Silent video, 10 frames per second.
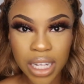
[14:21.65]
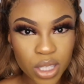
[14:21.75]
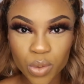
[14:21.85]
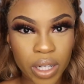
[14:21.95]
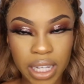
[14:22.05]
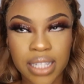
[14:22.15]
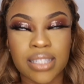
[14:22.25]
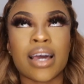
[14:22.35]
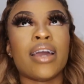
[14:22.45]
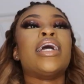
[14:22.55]
That's just what it
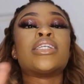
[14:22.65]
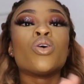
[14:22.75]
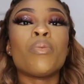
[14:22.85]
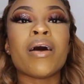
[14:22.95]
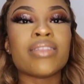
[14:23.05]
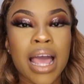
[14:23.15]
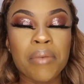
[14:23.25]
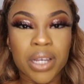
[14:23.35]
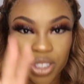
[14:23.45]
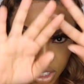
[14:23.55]
is. Like, it's not about
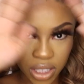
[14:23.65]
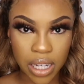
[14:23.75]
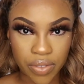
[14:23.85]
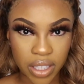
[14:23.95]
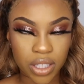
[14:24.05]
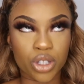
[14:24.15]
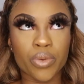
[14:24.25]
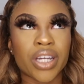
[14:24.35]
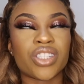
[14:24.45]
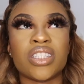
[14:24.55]
them, it's just the living
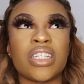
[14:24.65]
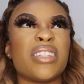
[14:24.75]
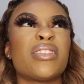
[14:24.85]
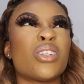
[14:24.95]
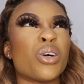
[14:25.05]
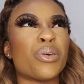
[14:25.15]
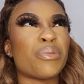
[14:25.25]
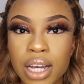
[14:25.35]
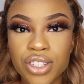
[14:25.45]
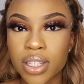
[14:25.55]
situation, isn't it? So
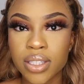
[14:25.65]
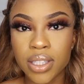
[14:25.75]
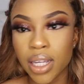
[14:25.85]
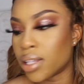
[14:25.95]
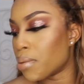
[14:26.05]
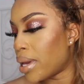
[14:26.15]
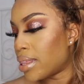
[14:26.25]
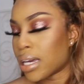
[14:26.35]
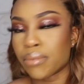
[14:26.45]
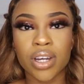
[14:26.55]
as you can see, the
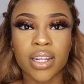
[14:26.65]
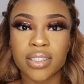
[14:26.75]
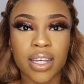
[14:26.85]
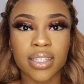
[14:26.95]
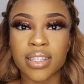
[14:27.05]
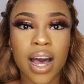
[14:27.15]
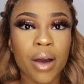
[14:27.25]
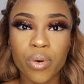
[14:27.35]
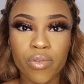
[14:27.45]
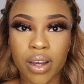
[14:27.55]
main thing I'm trying to say is that
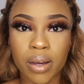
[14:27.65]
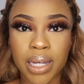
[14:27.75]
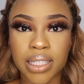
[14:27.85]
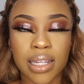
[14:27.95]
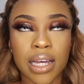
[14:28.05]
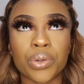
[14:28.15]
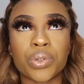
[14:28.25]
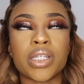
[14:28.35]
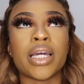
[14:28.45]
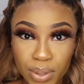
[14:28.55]
I won't recommend the
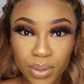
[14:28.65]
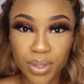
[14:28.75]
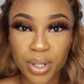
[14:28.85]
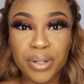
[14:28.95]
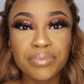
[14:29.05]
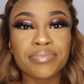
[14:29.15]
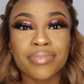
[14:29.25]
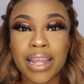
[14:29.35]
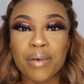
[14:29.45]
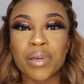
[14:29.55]
landlord here. Also,
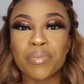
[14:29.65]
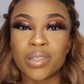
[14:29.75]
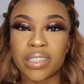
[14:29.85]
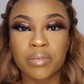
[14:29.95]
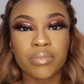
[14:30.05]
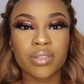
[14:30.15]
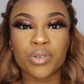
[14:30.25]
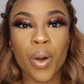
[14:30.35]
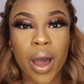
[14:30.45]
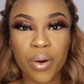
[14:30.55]
if they're being Muslims,
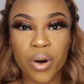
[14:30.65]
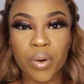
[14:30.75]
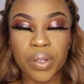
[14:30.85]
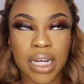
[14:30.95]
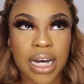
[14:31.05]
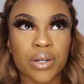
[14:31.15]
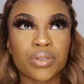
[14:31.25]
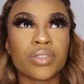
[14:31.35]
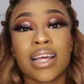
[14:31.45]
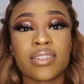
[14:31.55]
no alcohol in the
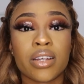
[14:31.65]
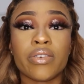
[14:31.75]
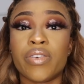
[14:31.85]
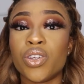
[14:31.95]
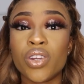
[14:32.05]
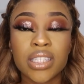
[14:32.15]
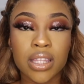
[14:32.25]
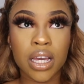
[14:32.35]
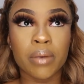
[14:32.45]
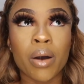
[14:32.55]
house. That's another thing you need to
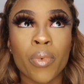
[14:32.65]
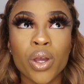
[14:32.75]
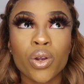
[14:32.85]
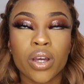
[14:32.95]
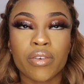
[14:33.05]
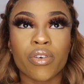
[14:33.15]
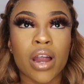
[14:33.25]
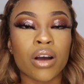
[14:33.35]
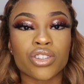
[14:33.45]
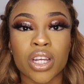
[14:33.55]
think about when you're looking for
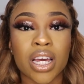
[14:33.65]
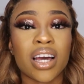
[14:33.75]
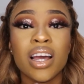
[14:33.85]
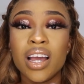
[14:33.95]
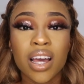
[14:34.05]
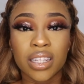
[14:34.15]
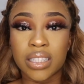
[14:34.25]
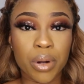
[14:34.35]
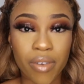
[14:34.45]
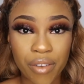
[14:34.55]
a house share. The
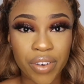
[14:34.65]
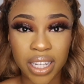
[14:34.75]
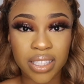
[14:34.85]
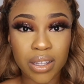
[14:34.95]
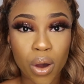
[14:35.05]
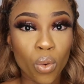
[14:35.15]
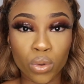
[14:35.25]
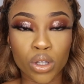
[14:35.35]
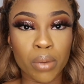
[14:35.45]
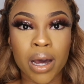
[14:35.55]
demographics
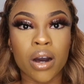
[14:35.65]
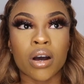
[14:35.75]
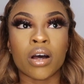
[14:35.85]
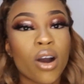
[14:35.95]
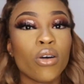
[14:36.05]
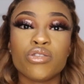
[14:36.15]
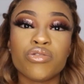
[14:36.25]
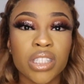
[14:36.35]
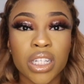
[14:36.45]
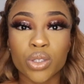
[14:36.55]
also matter.
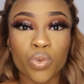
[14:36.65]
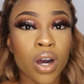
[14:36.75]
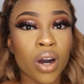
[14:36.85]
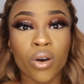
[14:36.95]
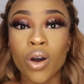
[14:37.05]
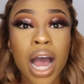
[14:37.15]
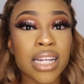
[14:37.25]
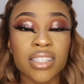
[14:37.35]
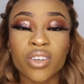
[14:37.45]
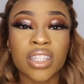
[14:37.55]
Culturally as well,
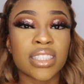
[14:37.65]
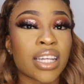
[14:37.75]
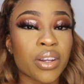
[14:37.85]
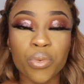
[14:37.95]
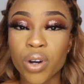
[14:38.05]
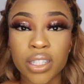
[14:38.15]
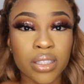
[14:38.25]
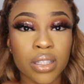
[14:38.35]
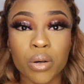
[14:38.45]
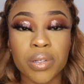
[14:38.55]
I did not understand the
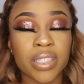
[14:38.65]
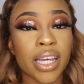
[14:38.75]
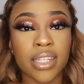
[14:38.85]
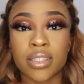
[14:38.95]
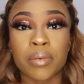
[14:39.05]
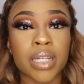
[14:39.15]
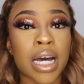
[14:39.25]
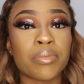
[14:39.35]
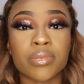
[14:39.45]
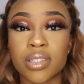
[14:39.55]
words that they'll be saying
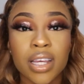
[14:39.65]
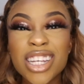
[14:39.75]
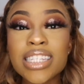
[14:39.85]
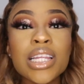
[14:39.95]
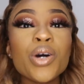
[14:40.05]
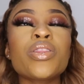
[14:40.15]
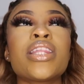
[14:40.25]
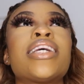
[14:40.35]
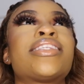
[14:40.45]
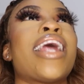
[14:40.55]
sometimes. Just little
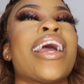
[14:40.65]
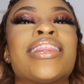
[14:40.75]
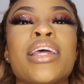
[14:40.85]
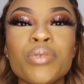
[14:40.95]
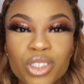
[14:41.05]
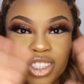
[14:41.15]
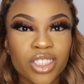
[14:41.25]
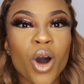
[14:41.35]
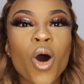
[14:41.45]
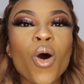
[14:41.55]
things like, there was
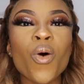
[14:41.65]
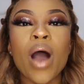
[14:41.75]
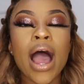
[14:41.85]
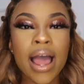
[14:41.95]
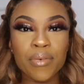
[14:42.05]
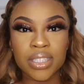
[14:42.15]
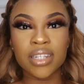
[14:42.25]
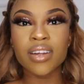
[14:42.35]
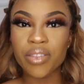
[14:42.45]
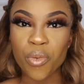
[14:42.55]
just the whole, I was
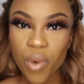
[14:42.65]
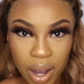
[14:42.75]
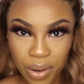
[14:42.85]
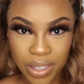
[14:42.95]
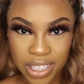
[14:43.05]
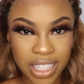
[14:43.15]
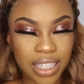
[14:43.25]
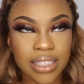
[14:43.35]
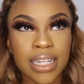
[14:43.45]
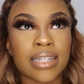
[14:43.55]
in another world. Do you
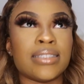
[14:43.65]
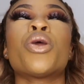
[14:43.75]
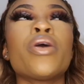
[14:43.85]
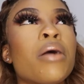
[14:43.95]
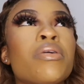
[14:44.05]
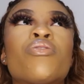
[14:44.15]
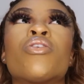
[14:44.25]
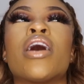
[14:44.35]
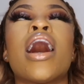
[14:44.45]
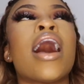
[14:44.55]
understand? Don't get me
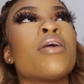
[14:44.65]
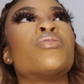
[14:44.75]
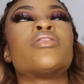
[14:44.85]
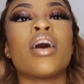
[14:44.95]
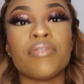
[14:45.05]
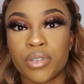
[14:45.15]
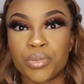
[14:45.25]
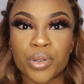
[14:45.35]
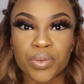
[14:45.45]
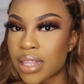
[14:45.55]
wrong, I was
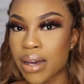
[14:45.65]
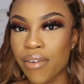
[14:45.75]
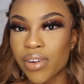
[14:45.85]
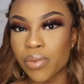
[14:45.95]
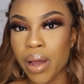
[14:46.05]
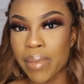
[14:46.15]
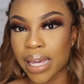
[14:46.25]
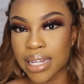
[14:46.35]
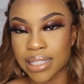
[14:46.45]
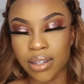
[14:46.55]
comfortable. I feel like the way I'm
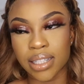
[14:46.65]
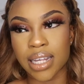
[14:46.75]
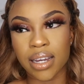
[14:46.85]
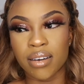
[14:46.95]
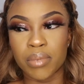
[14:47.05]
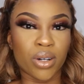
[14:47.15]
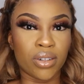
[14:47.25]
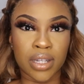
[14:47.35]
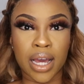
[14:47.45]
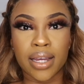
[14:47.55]
making it sound is like, oh my
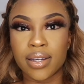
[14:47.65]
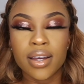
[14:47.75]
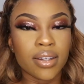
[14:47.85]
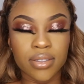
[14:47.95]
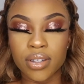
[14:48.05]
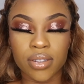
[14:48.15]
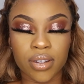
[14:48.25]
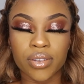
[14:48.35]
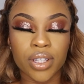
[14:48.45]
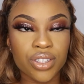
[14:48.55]
god, like,
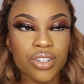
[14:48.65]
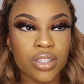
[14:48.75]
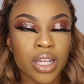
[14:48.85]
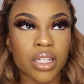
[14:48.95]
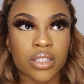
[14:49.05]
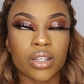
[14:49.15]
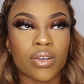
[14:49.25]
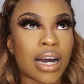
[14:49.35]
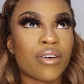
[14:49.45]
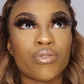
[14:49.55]
no, these are just things to
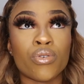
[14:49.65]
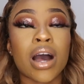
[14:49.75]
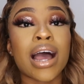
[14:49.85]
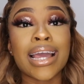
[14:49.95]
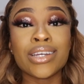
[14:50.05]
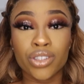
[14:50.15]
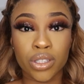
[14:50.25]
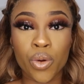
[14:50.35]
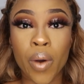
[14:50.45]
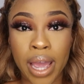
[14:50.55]
look out for. It's
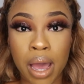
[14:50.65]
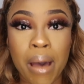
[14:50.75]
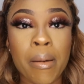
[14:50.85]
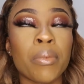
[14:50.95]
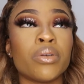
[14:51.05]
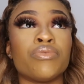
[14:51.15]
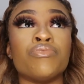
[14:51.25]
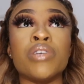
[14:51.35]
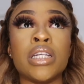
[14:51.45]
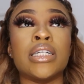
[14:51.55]
just who I am. I'm able to
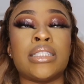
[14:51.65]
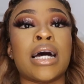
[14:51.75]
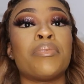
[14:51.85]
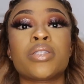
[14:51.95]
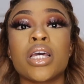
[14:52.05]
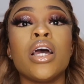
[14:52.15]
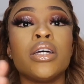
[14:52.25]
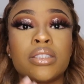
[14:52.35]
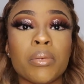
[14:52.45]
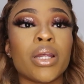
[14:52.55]
really adapt.
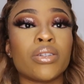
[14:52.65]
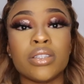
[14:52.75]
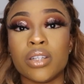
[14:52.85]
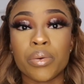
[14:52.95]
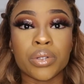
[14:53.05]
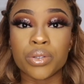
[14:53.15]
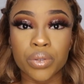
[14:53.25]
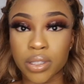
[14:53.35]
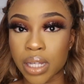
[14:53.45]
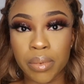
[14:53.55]
Someone else could go and
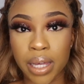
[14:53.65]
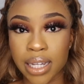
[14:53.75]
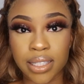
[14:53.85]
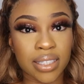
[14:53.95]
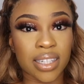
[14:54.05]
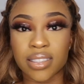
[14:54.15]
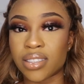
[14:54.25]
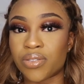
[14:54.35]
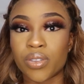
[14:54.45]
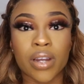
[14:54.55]
do the same thing I did and
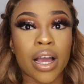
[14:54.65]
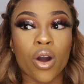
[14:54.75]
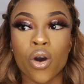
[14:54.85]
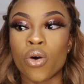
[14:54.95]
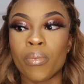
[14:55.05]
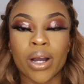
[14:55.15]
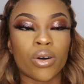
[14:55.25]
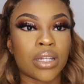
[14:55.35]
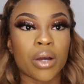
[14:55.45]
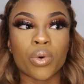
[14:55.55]
just feel like, oh my
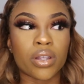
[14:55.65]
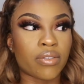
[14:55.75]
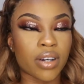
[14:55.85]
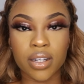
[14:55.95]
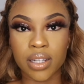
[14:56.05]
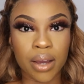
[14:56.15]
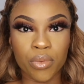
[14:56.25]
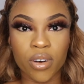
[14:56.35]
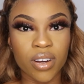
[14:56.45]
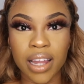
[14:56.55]
god, like, what the fuck? Like,
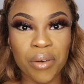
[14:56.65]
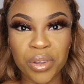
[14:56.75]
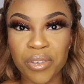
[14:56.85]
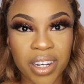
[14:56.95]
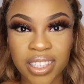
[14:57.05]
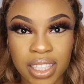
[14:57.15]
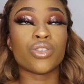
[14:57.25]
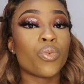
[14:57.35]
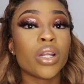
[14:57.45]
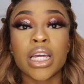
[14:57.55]
what the fuck is
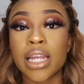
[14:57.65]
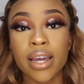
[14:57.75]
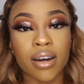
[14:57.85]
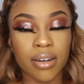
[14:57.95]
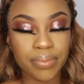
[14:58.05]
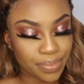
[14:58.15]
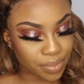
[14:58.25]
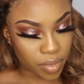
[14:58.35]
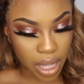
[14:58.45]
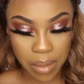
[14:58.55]
this? So 1 year later,
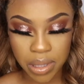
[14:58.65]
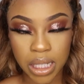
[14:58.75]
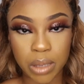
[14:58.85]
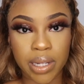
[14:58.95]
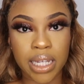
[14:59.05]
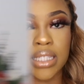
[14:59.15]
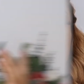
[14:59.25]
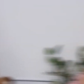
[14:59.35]
came to this place.